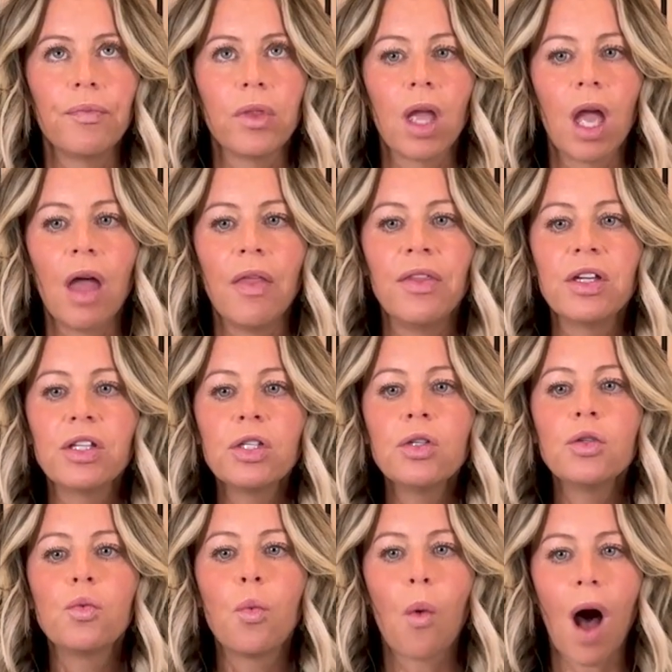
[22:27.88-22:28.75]
this
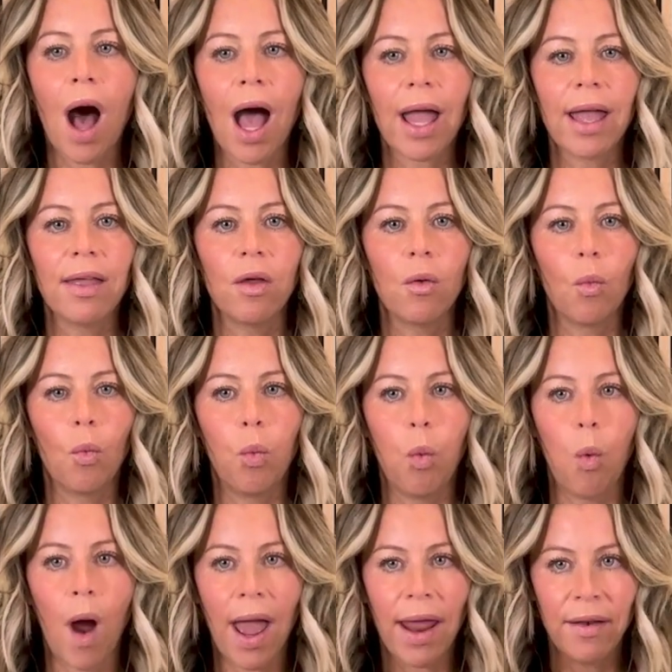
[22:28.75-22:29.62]
is why
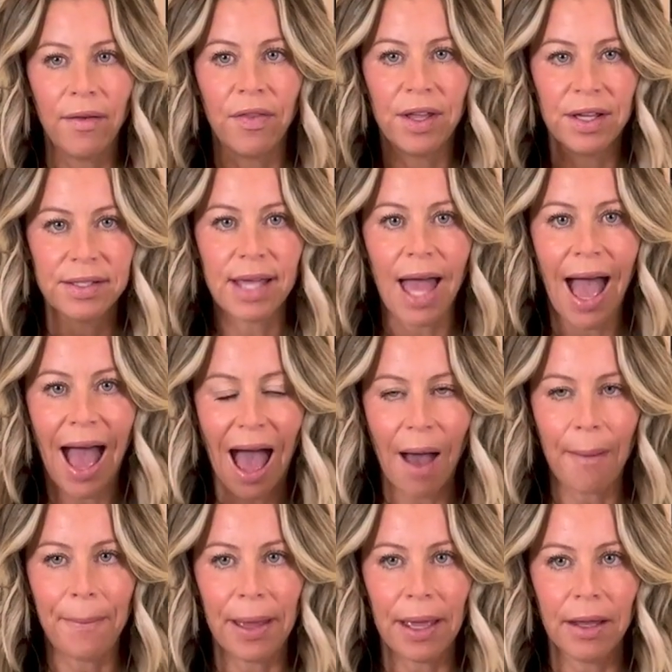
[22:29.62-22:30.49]
when this
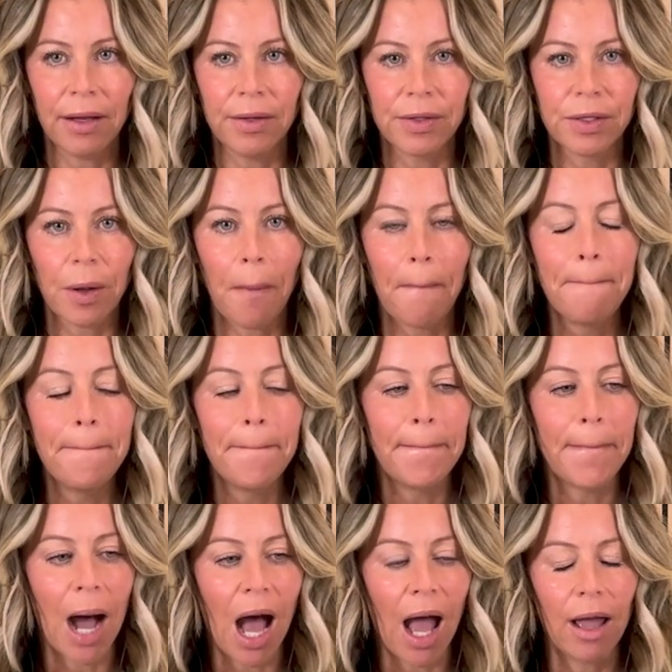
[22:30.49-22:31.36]
happened,
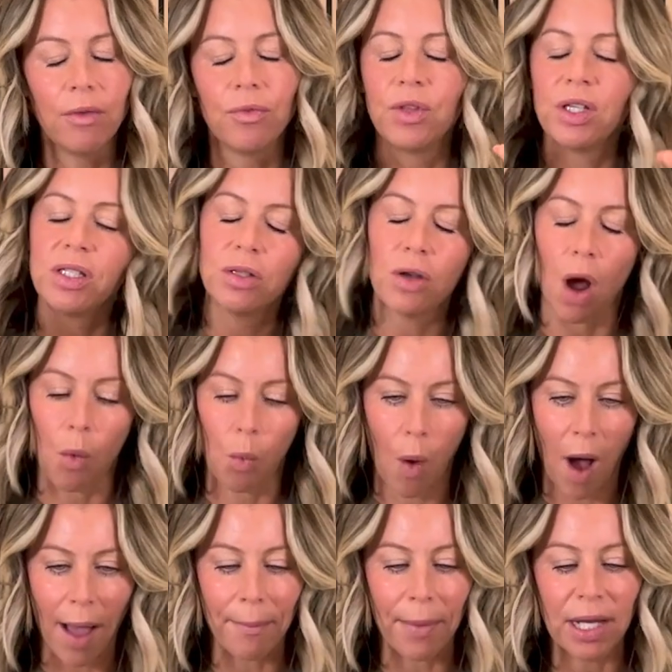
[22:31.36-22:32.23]
this is not
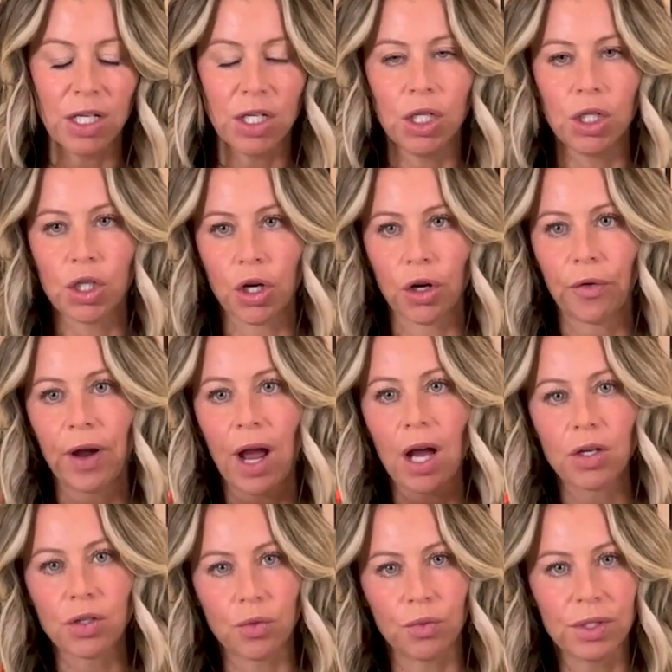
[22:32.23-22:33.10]
why my knee-jerk
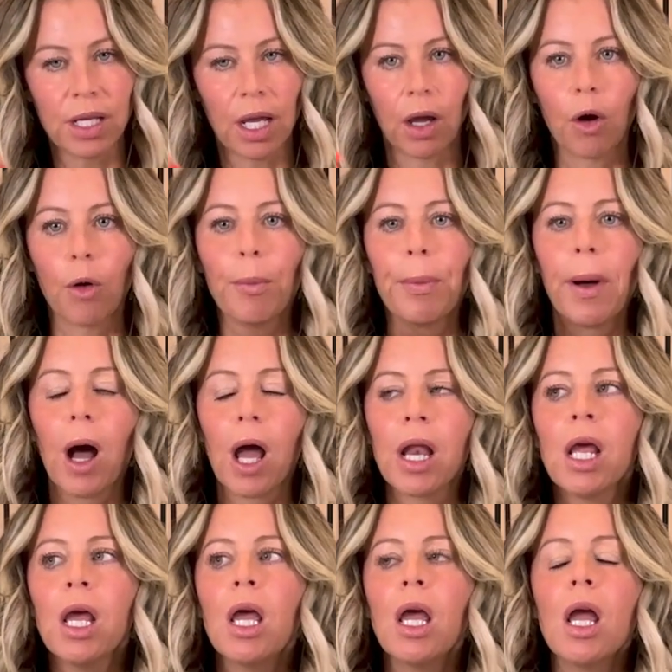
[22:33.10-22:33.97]
reaction was anger, but
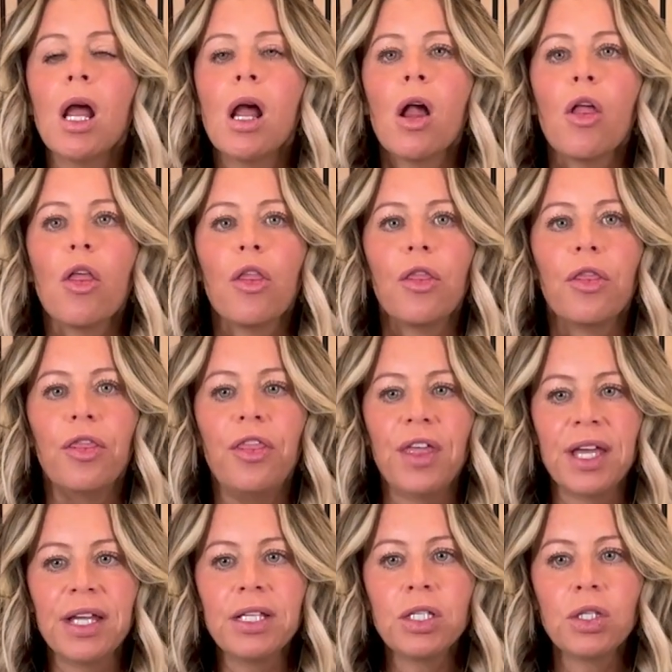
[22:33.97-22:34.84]

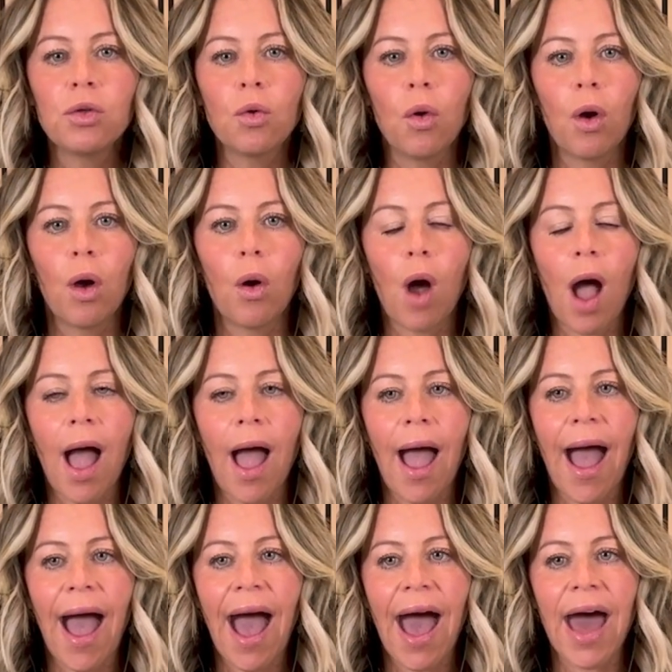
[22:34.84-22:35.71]
this
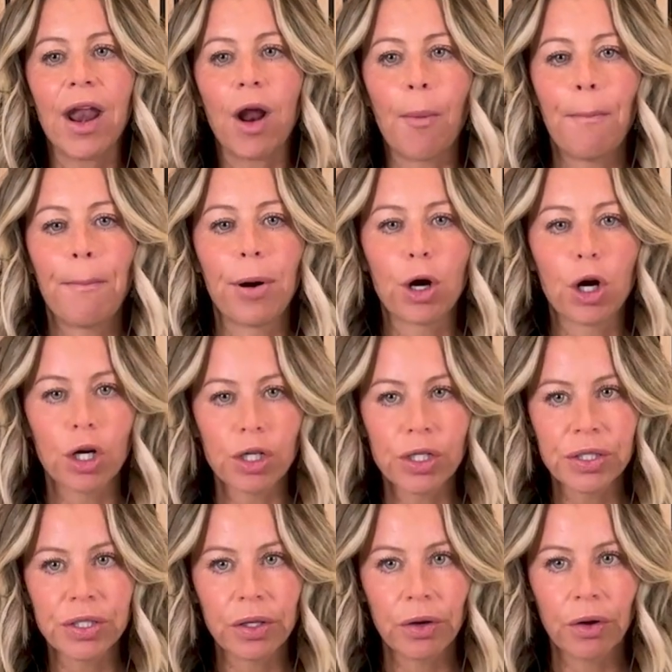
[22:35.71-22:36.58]
had a
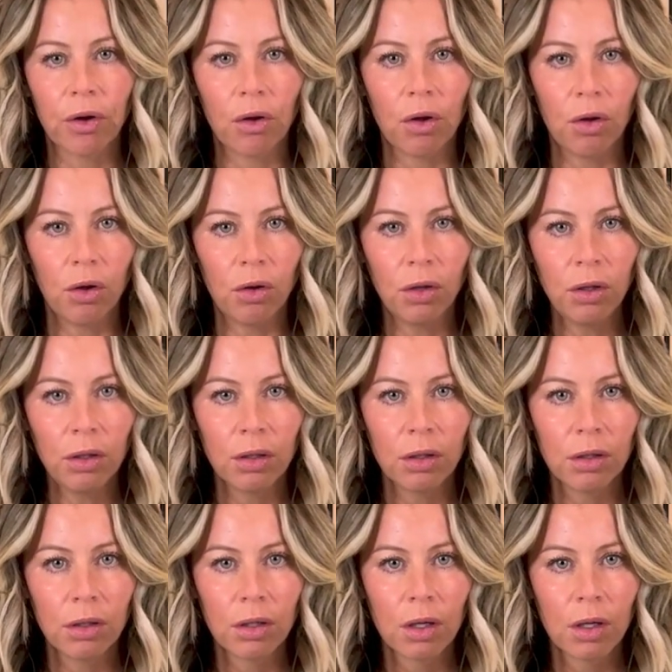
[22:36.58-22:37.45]
personal
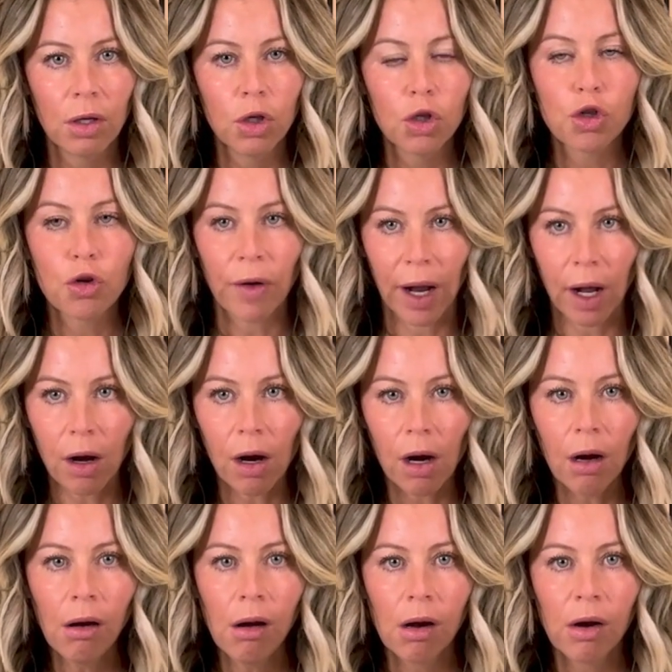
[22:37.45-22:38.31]

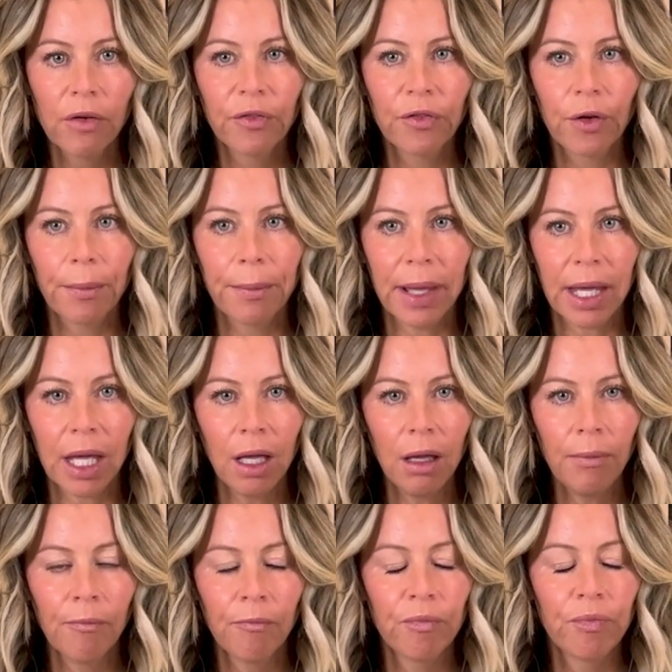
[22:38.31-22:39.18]
trigger for
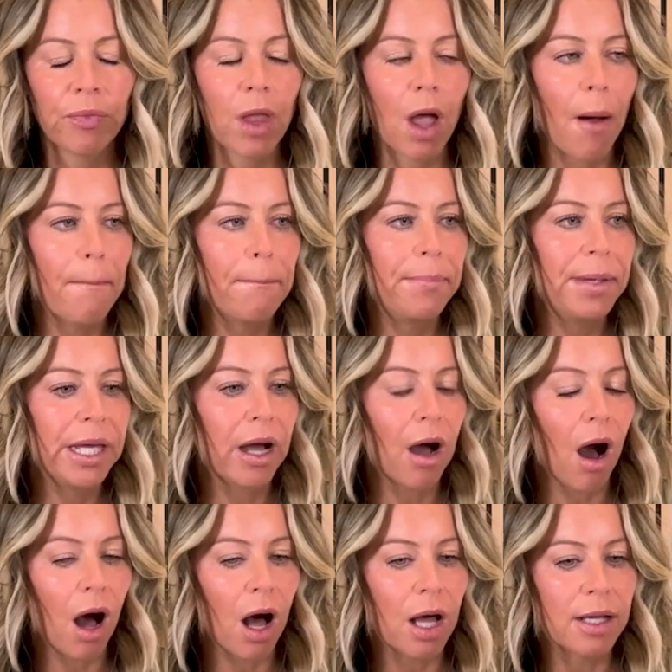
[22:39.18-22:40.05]
me,
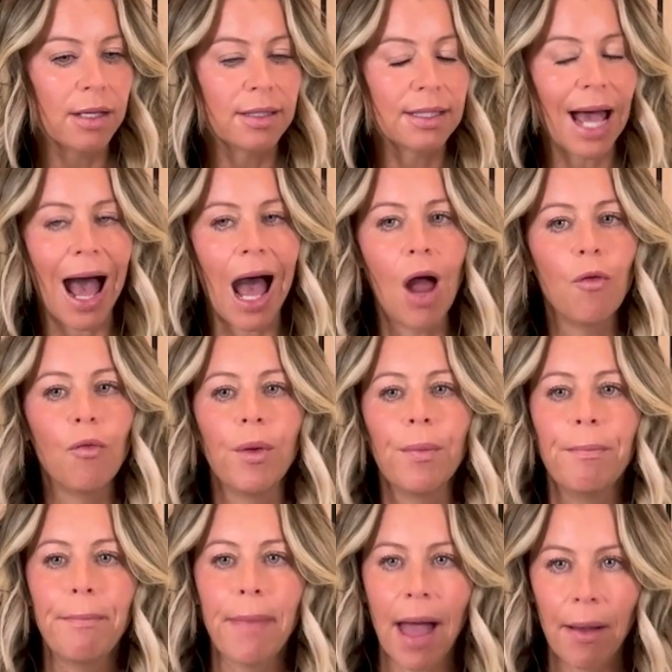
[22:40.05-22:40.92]
because I
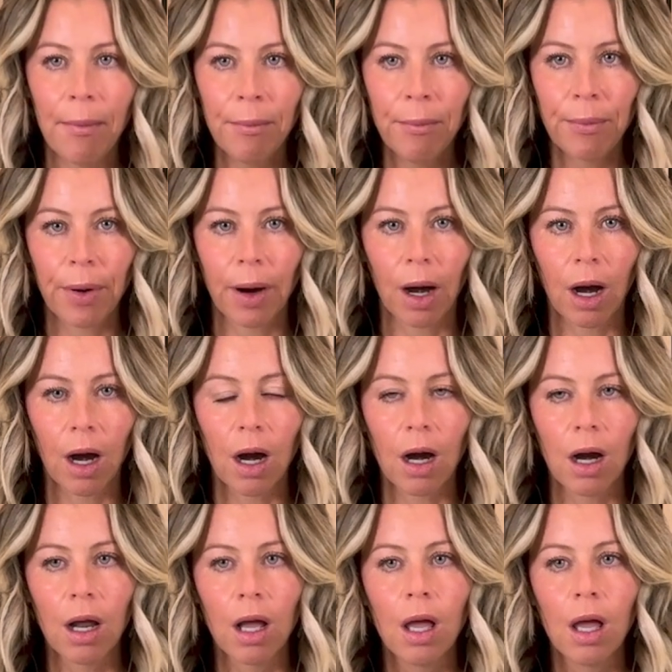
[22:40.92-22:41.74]
remember